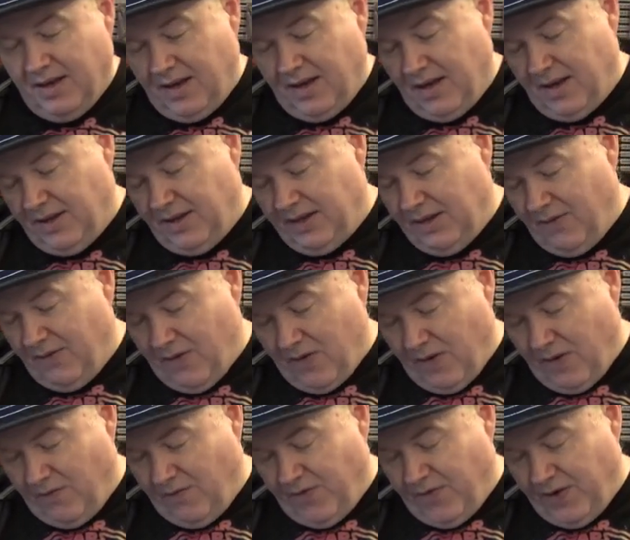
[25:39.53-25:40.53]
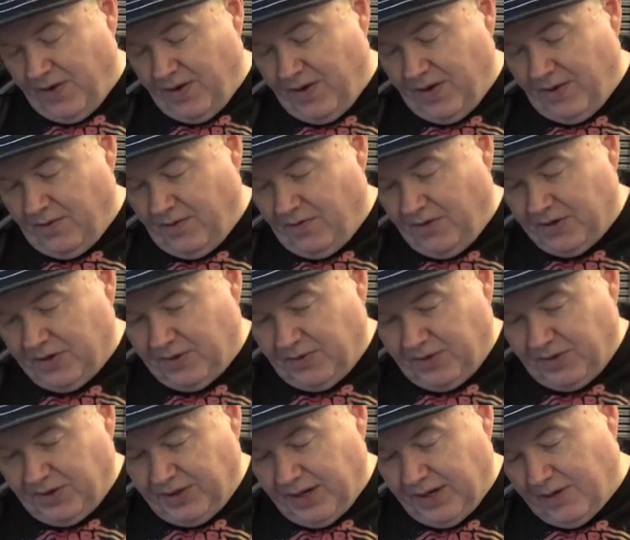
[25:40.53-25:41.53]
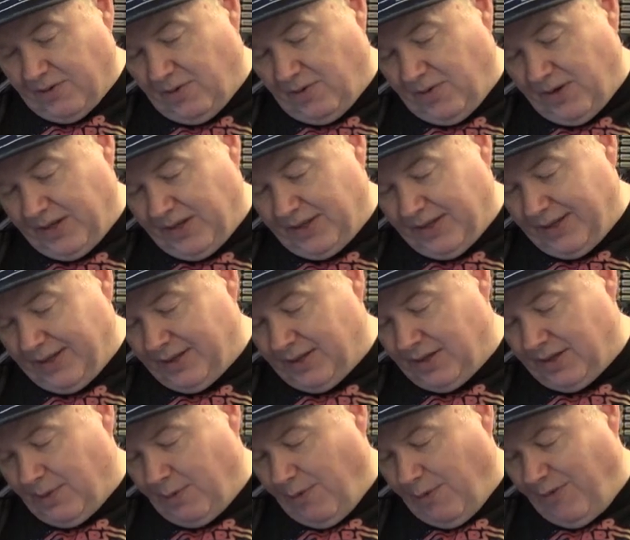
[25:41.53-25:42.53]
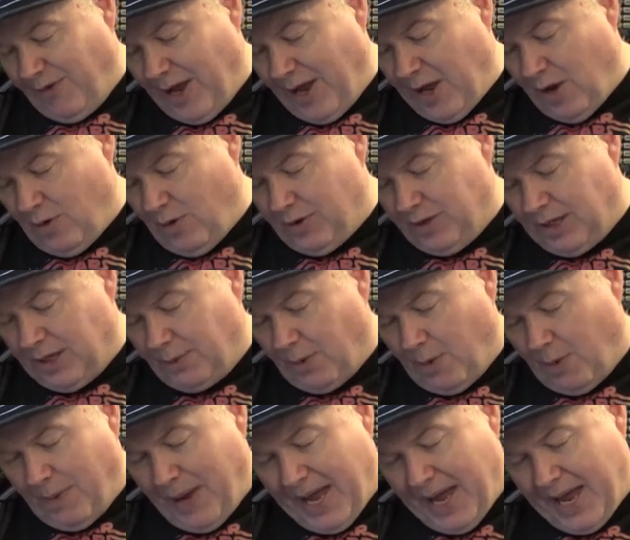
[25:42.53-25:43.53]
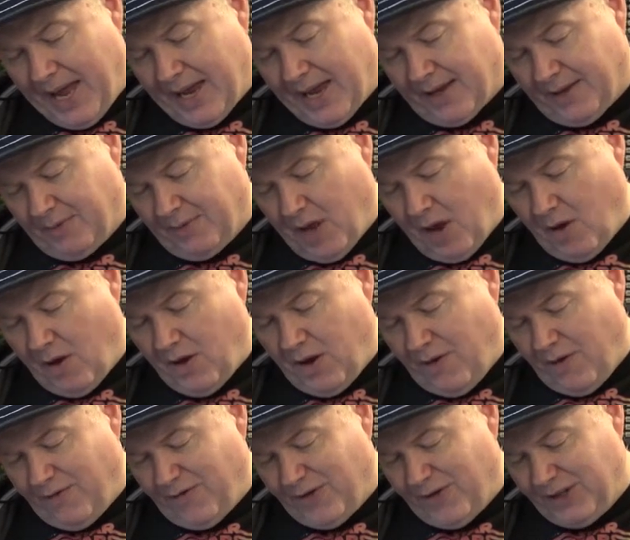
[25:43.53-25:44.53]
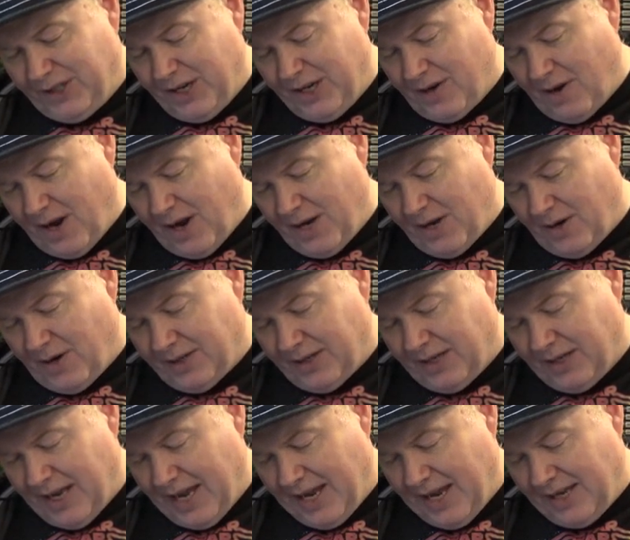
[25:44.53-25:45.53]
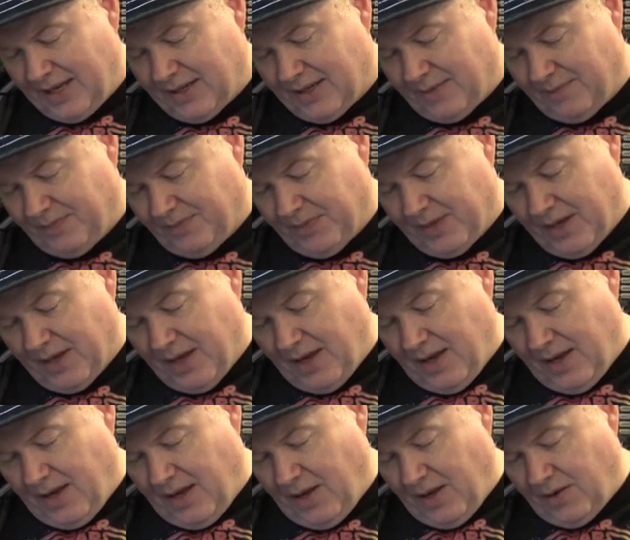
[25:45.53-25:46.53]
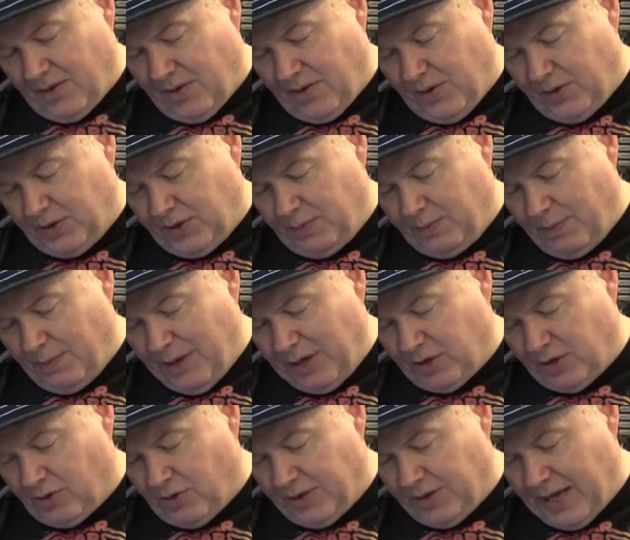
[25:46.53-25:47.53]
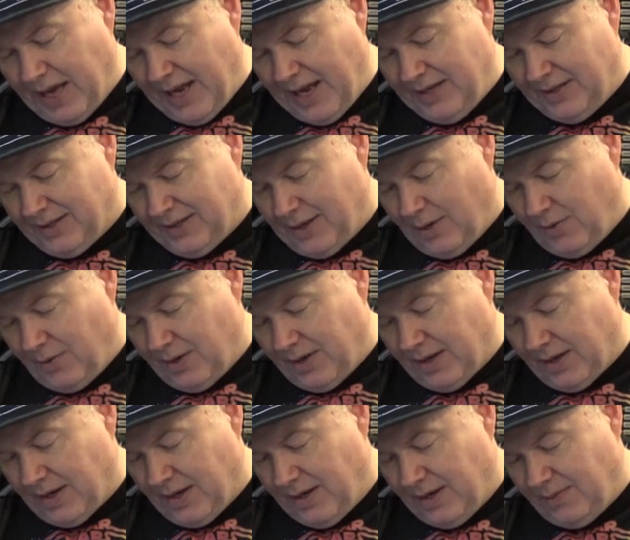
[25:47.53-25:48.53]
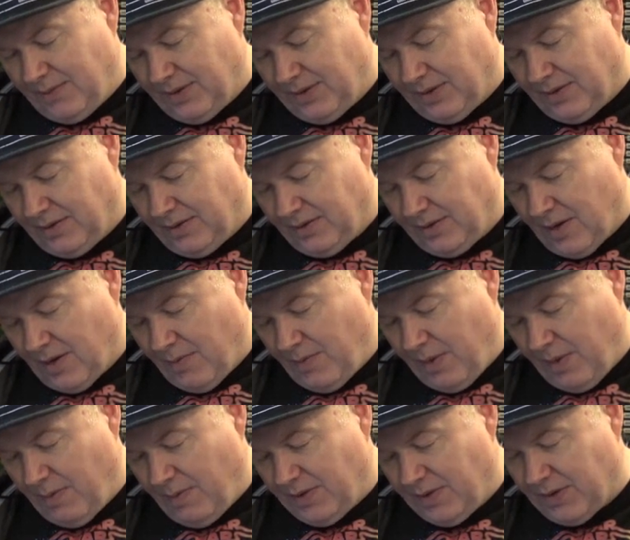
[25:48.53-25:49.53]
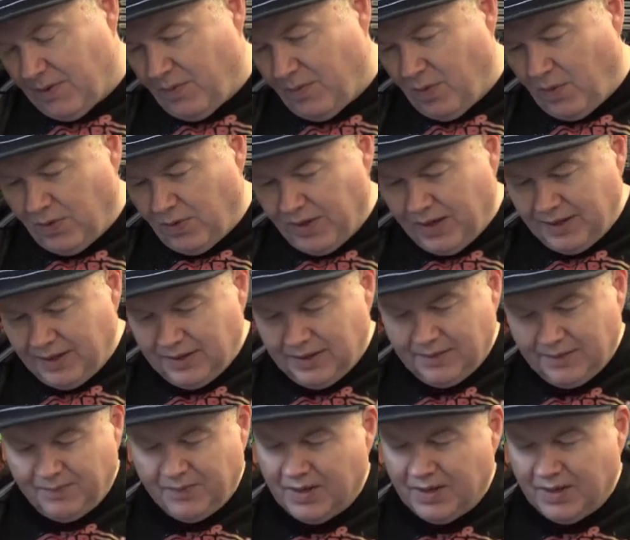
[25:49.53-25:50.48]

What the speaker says: And it's even got the original sticker on that says Super Value Double Pack, only $39.98. Includes Super Metroid and Zelda games. So people must have bought this